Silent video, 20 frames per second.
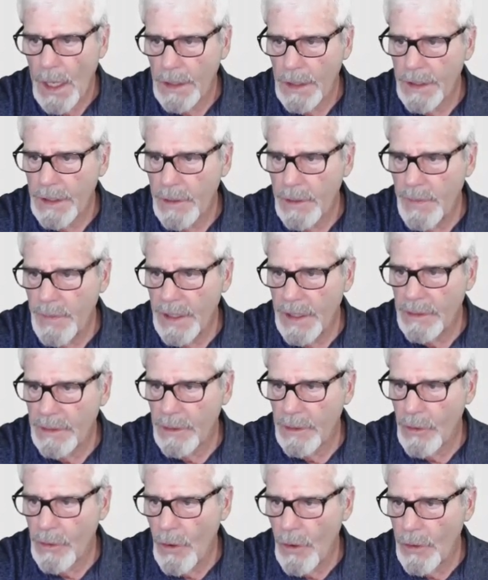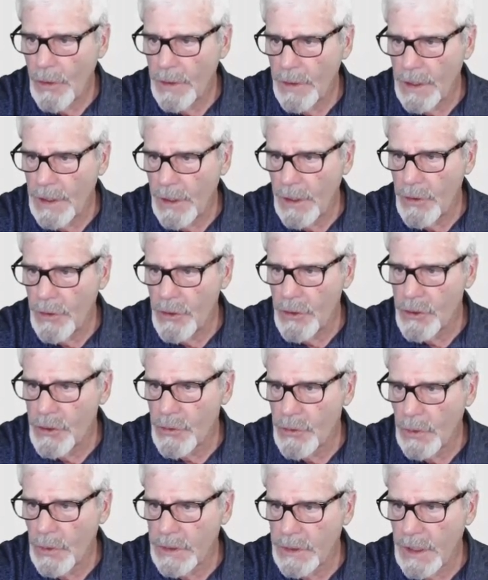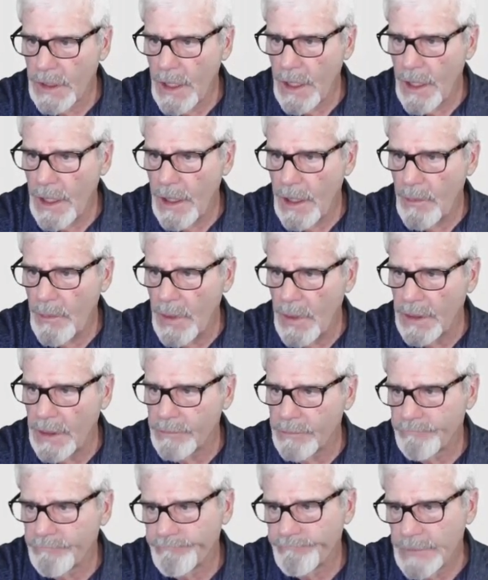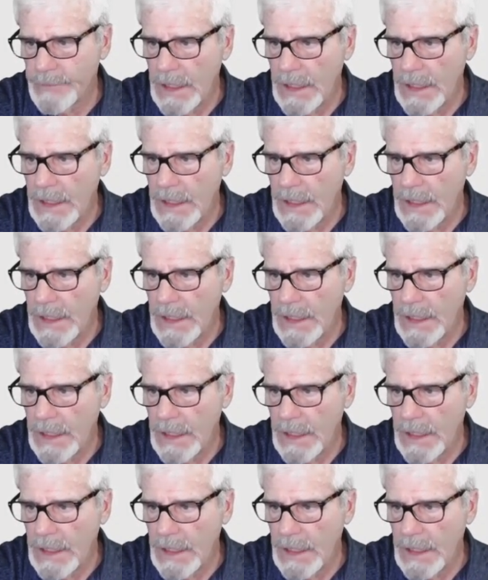a little bit longer than our usual time, but